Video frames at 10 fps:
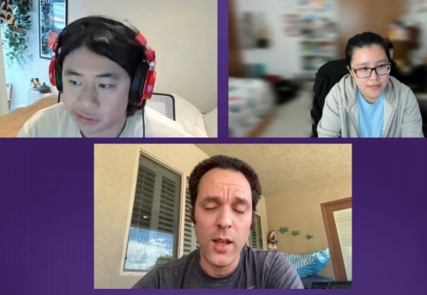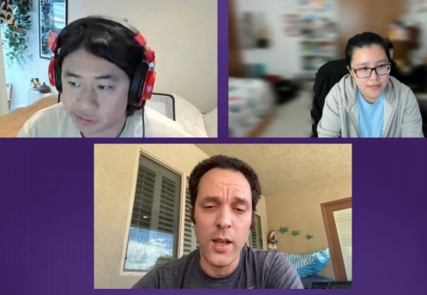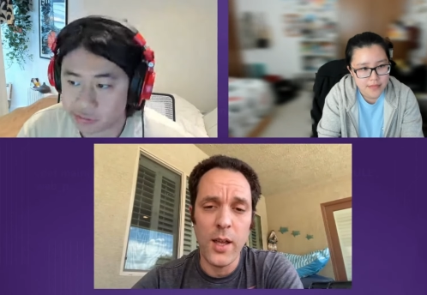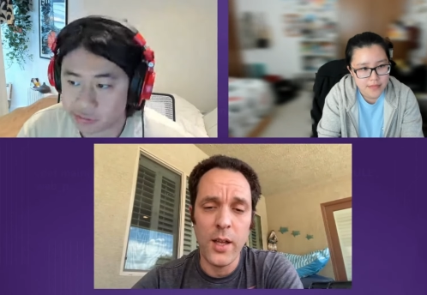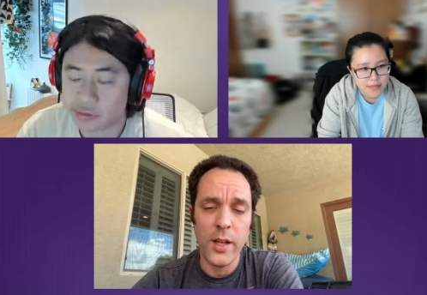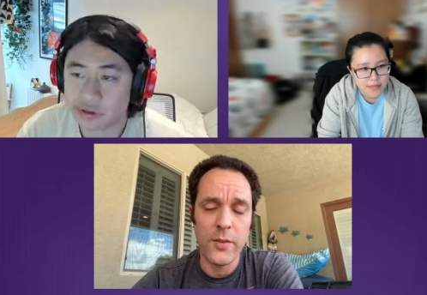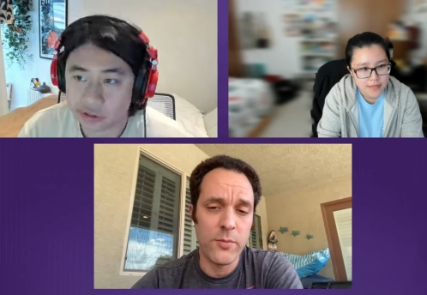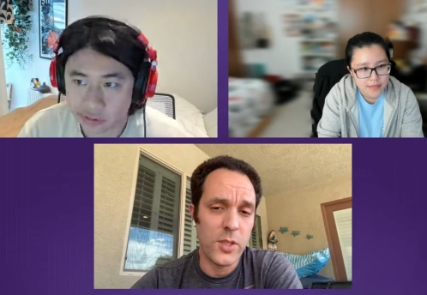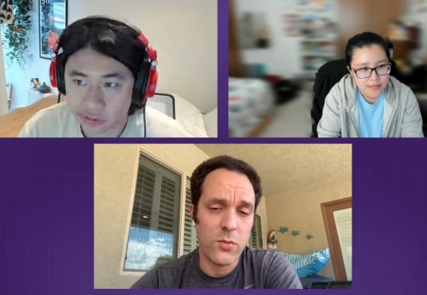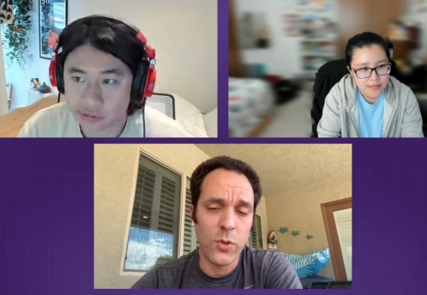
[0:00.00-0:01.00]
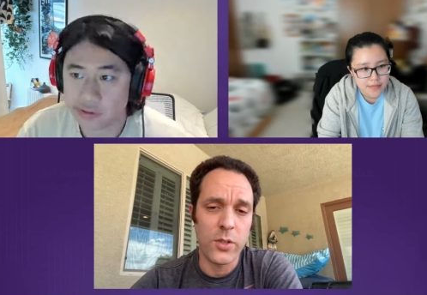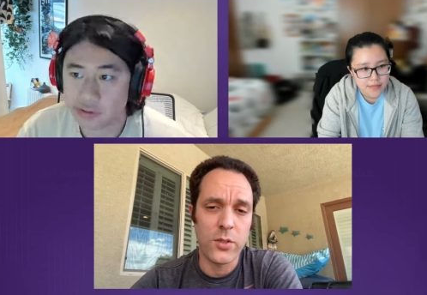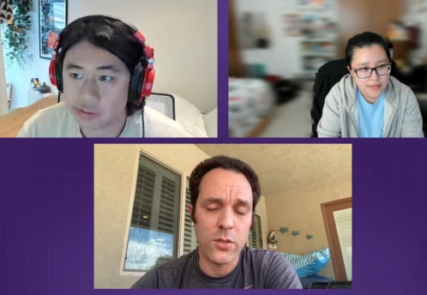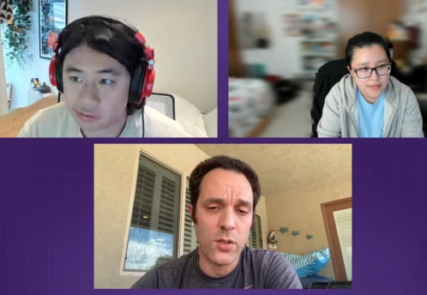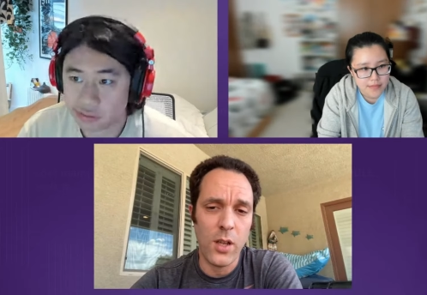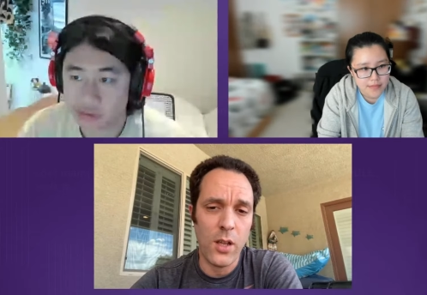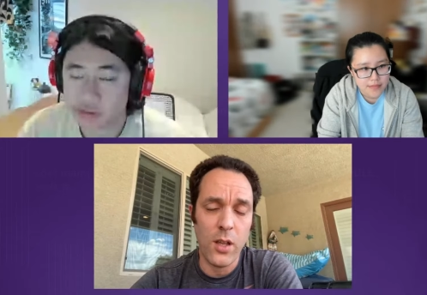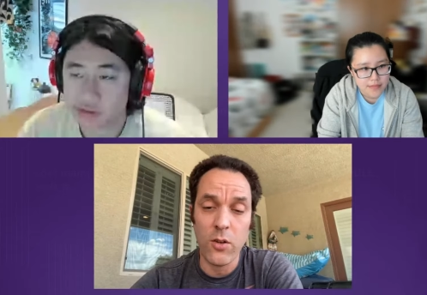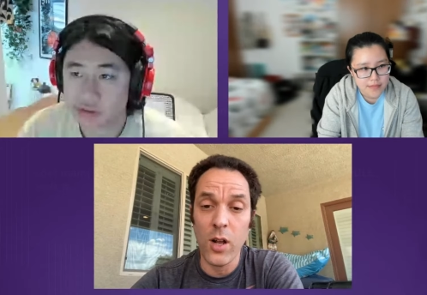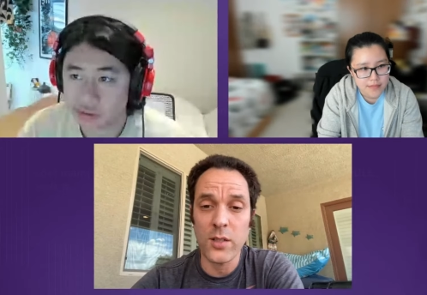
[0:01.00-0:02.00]
Speaker 1: uh, and this works uh,
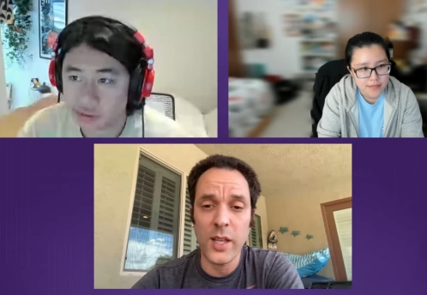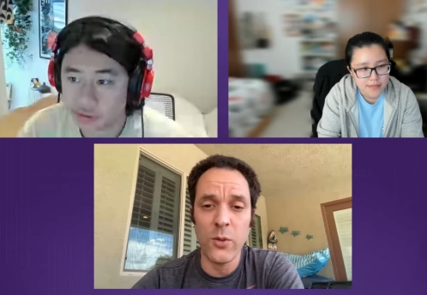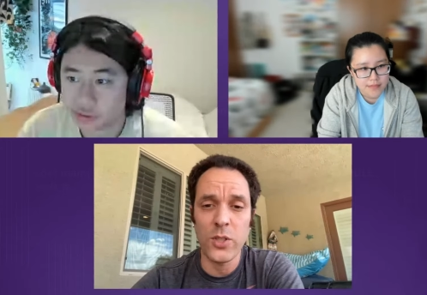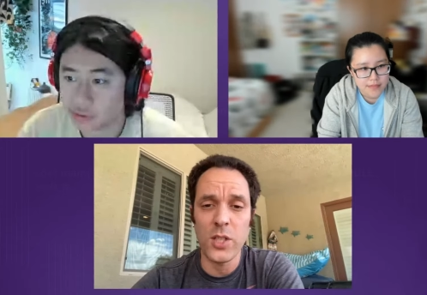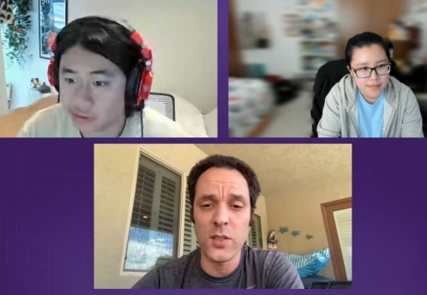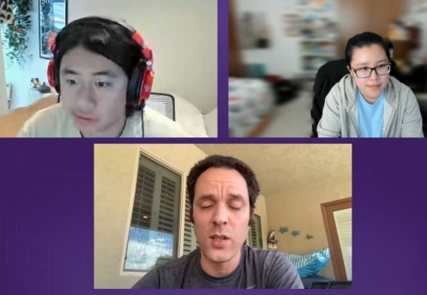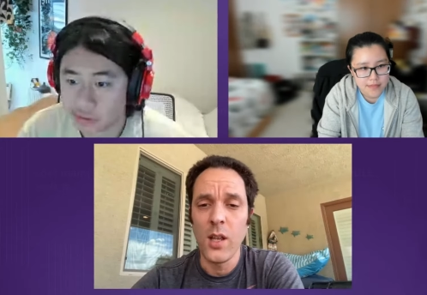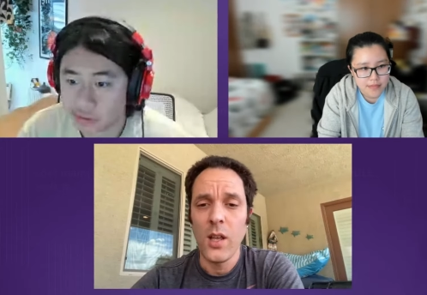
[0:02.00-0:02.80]
across languages.